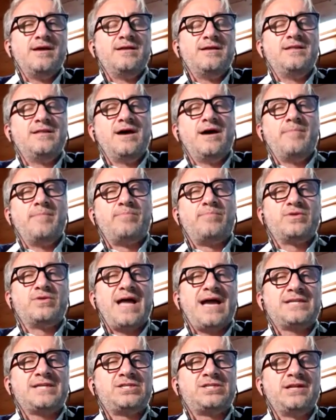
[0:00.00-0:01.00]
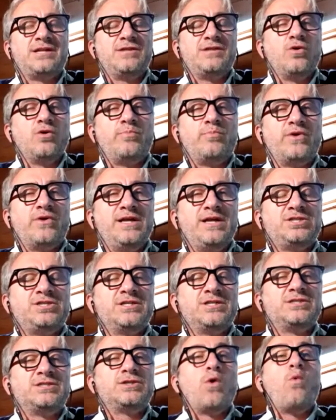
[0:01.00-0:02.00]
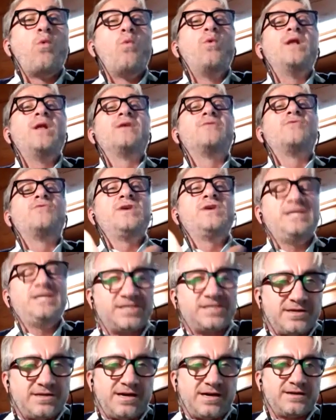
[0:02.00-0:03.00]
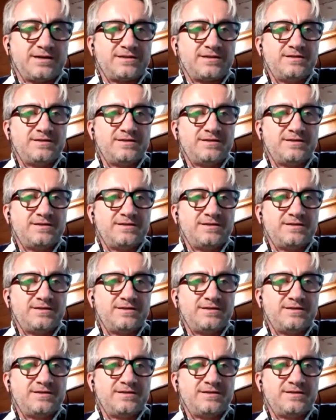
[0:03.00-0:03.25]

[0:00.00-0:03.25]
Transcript: the production and the operations will restart,